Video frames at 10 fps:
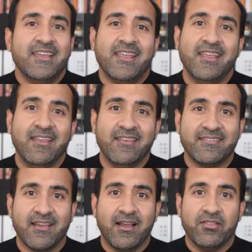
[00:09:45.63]

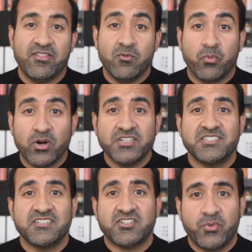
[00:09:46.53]
is the
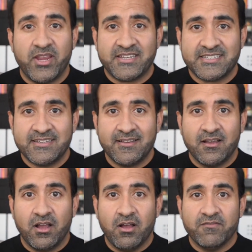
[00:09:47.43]
worst tweet
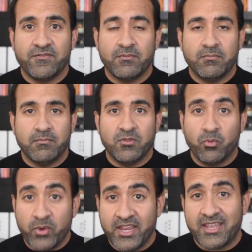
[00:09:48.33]
of the
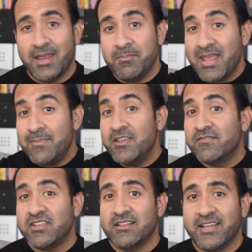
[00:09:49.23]
week and maybe
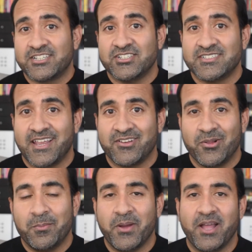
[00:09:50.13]
of the election
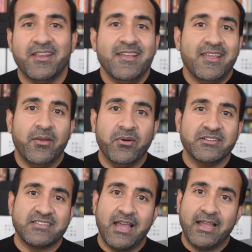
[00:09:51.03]
cycle. But it
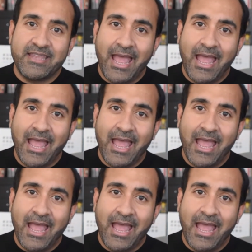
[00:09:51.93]
was the